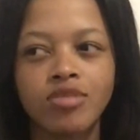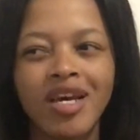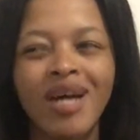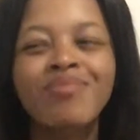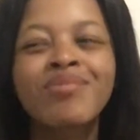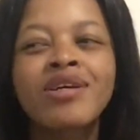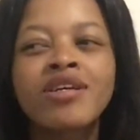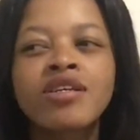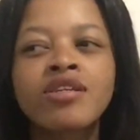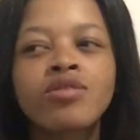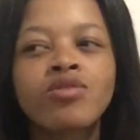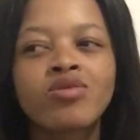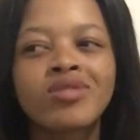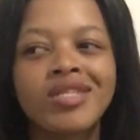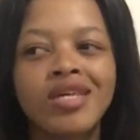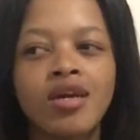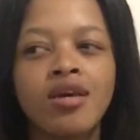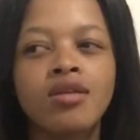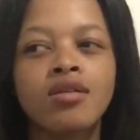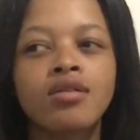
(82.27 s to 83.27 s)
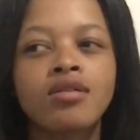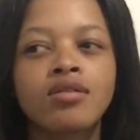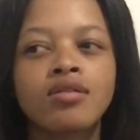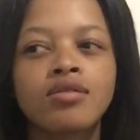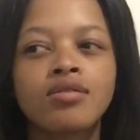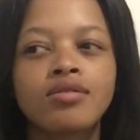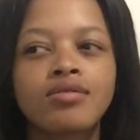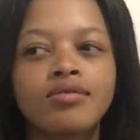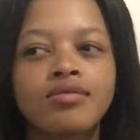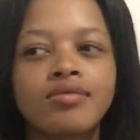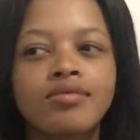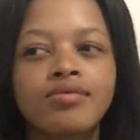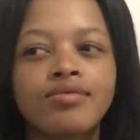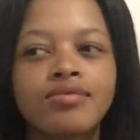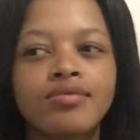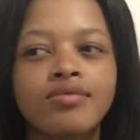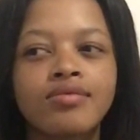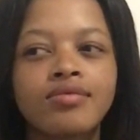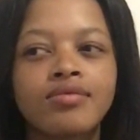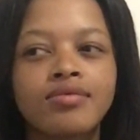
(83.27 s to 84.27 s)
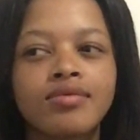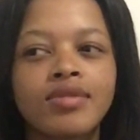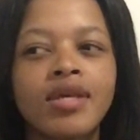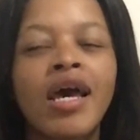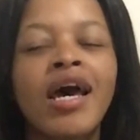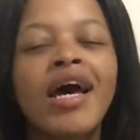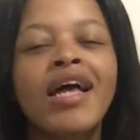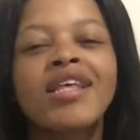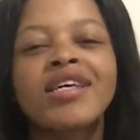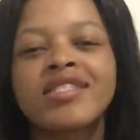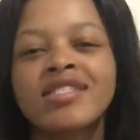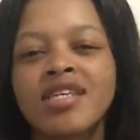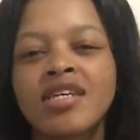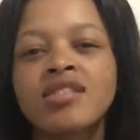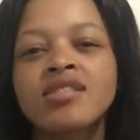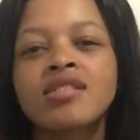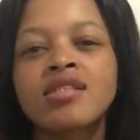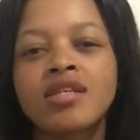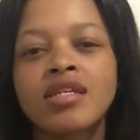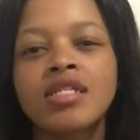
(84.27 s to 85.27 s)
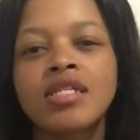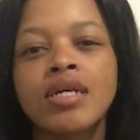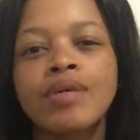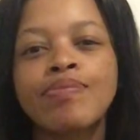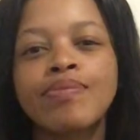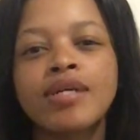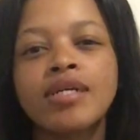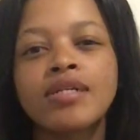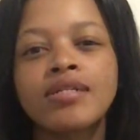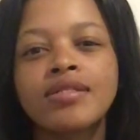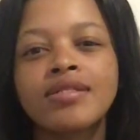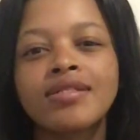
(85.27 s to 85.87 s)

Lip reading: I'm gonna do 10. I think 10 is a good number.